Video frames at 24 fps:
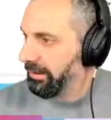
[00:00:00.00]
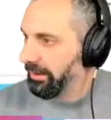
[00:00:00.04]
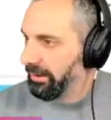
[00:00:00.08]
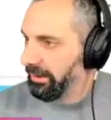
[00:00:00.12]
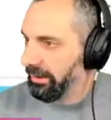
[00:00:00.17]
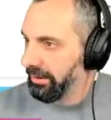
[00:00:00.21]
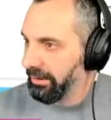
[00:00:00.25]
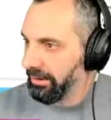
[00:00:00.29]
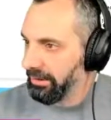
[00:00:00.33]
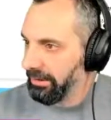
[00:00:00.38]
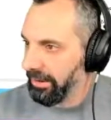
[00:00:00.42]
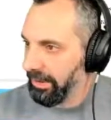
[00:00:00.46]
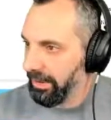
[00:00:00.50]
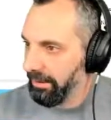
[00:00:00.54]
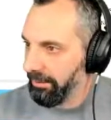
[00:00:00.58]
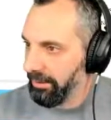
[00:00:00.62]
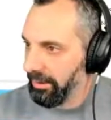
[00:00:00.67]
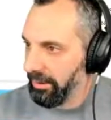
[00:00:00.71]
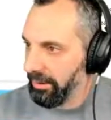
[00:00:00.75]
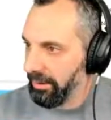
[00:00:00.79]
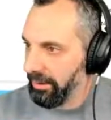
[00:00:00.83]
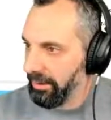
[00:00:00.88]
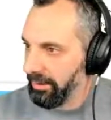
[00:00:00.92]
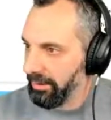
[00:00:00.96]
Let's come
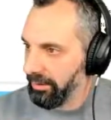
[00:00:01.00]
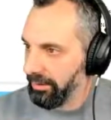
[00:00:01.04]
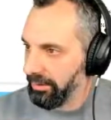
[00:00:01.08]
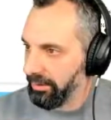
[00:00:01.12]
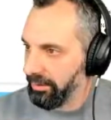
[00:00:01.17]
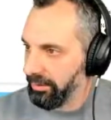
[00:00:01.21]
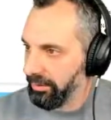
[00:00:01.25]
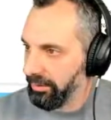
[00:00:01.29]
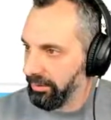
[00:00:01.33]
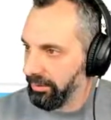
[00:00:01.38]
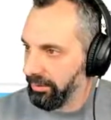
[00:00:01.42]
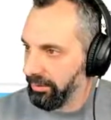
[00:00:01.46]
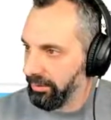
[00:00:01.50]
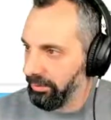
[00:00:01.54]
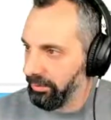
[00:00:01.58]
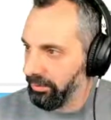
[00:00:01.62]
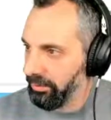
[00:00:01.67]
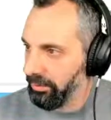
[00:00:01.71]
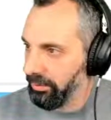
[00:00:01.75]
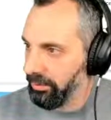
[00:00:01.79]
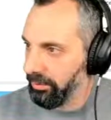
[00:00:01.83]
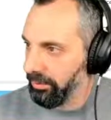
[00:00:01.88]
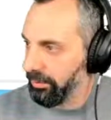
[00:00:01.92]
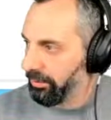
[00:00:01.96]
here
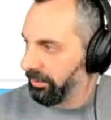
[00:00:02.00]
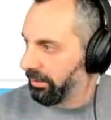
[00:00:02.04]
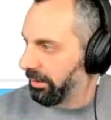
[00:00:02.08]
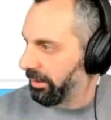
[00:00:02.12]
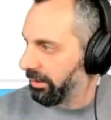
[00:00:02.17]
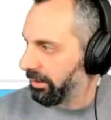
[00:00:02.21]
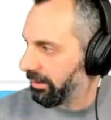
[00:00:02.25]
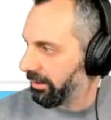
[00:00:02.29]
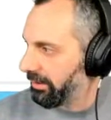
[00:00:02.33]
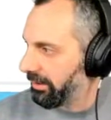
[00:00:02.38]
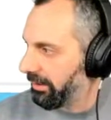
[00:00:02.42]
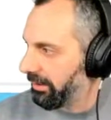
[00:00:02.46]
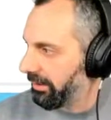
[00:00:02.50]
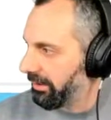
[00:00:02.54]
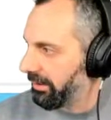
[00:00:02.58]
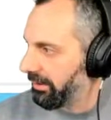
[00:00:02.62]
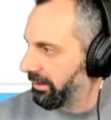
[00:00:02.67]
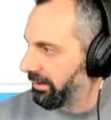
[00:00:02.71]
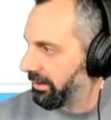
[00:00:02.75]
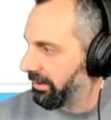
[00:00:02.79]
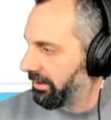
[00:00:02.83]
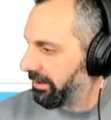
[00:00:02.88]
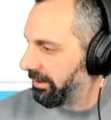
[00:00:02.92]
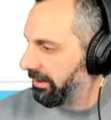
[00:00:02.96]
to our
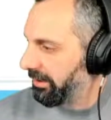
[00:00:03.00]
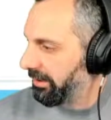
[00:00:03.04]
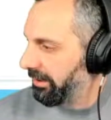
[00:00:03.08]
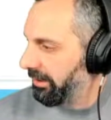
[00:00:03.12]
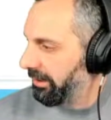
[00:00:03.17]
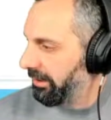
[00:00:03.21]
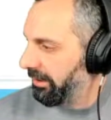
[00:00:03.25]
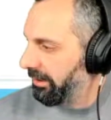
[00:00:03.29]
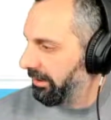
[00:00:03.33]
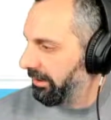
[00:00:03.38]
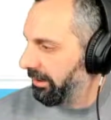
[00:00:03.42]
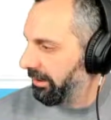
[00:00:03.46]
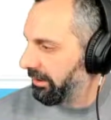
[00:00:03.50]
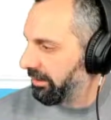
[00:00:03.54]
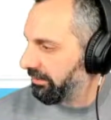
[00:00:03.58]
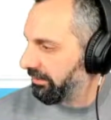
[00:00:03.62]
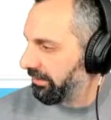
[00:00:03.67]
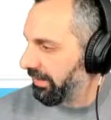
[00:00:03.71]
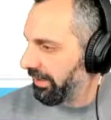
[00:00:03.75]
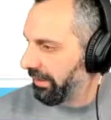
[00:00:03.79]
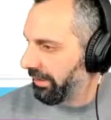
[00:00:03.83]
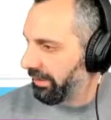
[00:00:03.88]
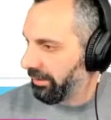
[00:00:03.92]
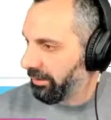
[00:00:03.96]
tenant. Let's
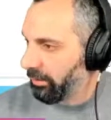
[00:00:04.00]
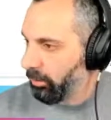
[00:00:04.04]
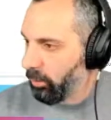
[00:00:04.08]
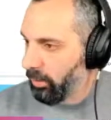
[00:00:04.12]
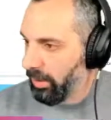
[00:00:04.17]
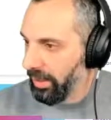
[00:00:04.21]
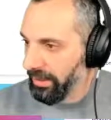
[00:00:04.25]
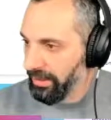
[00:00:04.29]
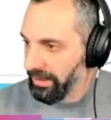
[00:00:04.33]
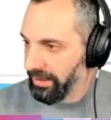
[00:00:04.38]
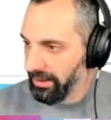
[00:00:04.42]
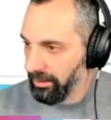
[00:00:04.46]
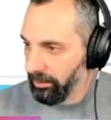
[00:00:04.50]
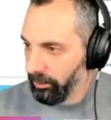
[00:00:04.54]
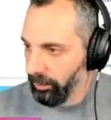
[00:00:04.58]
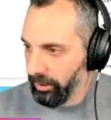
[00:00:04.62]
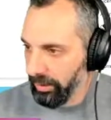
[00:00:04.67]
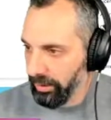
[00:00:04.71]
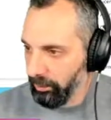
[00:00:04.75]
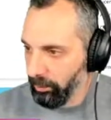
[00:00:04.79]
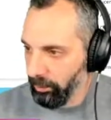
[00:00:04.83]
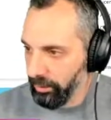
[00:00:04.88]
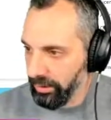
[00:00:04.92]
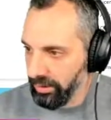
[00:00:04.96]
find the ones that
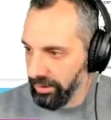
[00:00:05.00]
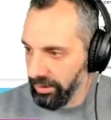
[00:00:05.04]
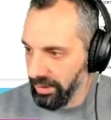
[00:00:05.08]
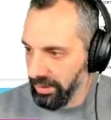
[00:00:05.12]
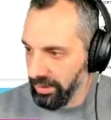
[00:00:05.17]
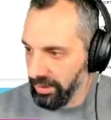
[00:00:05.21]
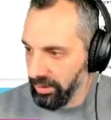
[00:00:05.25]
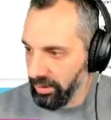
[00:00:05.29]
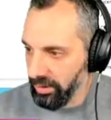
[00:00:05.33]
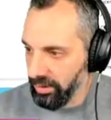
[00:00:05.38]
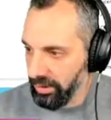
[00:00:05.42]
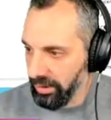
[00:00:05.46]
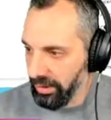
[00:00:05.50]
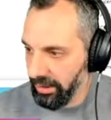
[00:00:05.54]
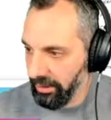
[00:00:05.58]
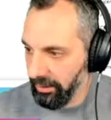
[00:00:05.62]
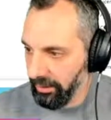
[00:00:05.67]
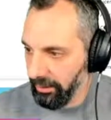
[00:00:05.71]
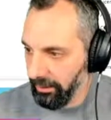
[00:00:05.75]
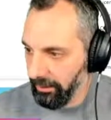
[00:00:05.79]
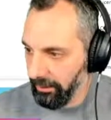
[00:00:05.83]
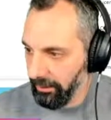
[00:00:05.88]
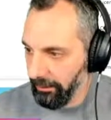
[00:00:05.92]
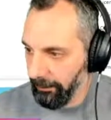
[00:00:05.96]
we were just using
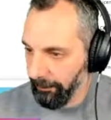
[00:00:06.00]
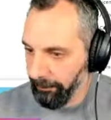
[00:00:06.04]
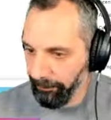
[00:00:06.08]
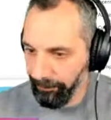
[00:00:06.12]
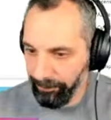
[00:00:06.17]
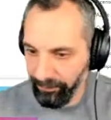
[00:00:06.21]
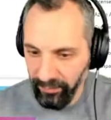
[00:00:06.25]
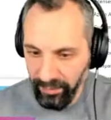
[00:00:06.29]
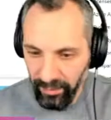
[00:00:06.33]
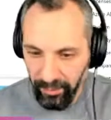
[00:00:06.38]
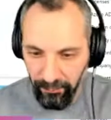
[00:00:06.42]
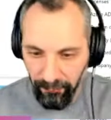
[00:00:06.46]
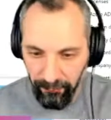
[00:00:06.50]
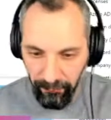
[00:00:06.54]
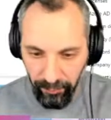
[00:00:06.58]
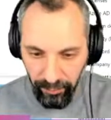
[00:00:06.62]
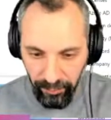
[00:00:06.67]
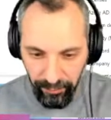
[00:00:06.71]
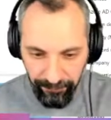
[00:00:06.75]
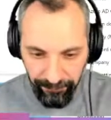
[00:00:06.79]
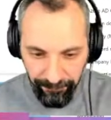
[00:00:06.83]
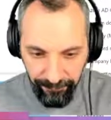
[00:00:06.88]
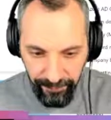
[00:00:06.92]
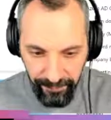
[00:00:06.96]
for
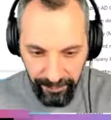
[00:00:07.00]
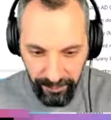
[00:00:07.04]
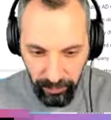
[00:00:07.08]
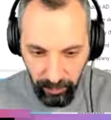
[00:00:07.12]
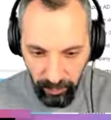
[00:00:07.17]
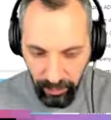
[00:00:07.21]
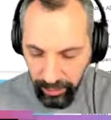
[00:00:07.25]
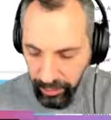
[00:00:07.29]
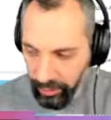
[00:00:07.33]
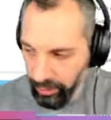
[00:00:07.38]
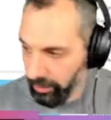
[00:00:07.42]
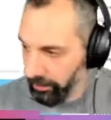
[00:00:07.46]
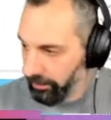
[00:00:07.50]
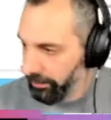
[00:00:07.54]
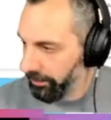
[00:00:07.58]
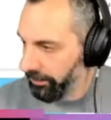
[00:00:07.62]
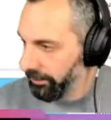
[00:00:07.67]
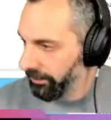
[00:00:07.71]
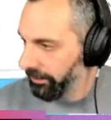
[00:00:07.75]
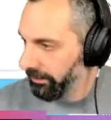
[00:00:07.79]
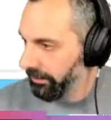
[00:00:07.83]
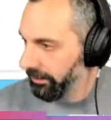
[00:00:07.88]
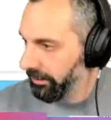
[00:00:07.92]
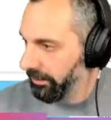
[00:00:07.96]
the first workshop.
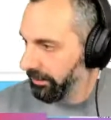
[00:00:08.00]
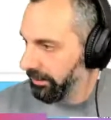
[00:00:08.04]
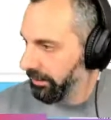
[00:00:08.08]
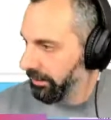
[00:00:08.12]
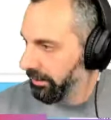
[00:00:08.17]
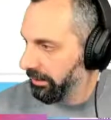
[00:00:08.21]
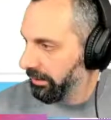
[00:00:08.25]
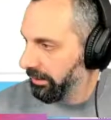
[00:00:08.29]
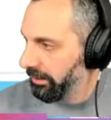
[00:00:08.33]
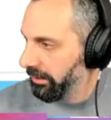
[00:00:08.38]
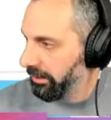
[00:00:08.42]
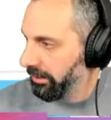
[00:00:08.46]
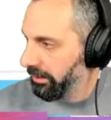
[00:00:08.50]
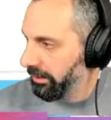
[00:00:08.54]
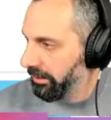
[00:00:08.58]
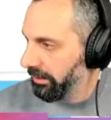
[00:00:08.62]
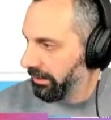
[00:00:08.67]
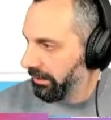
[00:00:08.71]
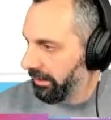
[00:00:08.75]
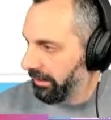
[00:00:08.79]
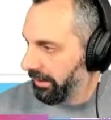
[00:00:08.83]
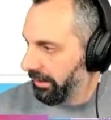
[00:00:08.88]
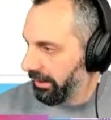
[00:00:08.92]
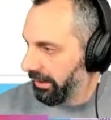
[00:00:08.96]

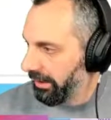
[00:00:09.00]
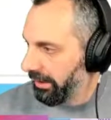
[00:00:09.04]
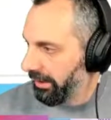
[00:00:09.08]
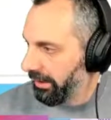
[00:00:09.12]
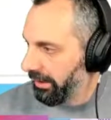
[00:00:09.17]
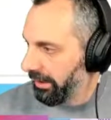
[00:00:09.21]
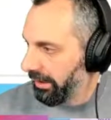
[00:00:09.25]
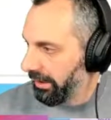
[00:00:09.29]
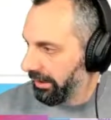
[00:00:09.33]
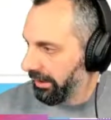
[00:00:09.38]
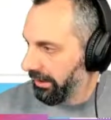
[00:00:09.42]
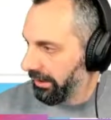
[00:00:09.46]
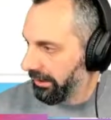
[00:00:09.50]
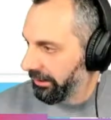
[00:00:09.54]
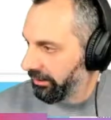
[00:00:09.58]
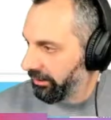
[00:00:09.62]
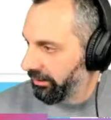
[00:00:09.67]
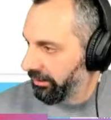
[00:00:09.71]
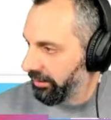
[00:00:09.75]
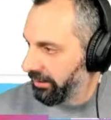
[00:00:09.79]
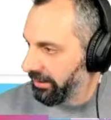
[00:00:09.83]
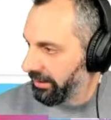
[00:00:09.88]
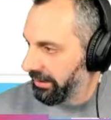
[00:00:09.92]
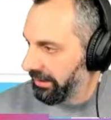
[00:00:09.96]
Again, I like
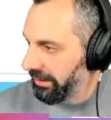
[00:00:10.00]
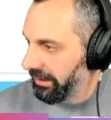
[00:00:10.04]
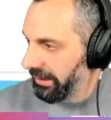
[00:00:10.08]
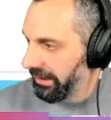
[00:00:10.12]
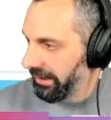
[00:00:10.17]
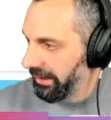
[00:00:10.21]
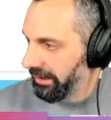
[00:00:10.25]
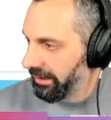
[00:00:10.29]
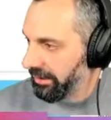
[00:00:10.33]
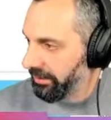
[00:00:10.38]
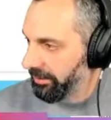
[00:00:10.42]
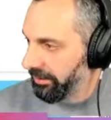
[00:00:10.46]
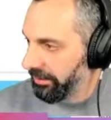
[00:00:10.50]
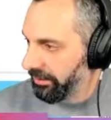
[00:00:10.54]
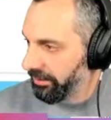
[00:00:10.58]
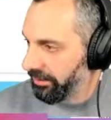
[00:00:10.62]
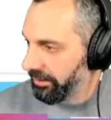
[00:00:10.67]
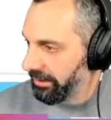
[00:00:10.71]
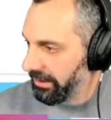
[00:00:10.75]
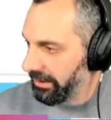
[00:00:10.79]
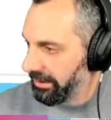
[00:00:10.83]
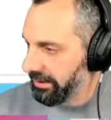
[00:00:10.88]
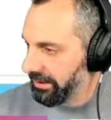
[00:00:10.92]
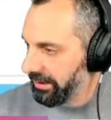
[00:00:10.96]
to use the dates
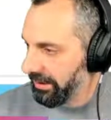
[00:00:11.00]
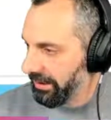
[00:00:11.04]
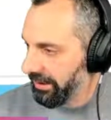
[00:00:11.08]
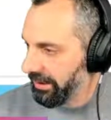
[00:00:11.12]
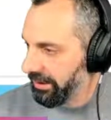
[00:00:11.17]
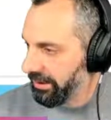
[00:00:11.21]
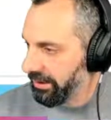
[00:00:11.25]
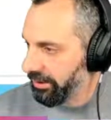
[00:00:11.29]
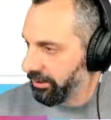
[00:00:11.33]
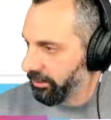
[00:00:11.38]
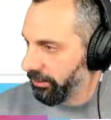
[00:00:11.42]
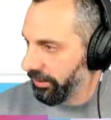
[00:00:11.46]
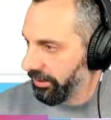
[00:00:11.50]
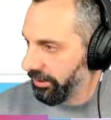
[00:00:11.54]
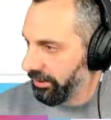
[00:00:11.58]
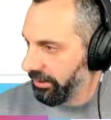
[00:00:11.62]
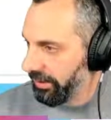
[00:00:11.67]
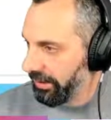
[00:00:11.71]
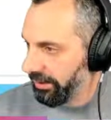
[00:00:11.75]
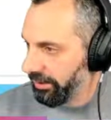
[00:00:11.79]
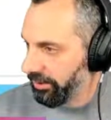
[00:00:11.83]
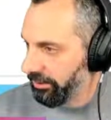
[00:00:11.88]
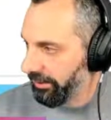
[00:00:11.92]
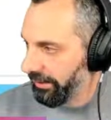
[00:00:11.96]
because that's the easiest way to
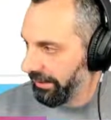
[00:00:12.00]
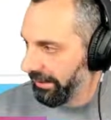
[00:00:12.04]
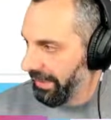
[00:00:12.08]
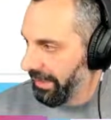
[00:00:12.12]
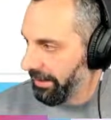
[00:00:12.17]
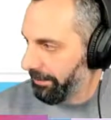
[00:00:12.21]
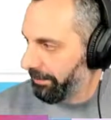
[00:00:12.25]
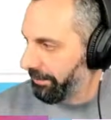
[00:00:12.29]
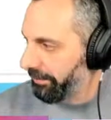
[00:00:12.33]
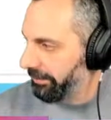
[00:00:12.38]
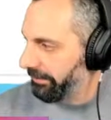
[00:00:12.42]
get to my app.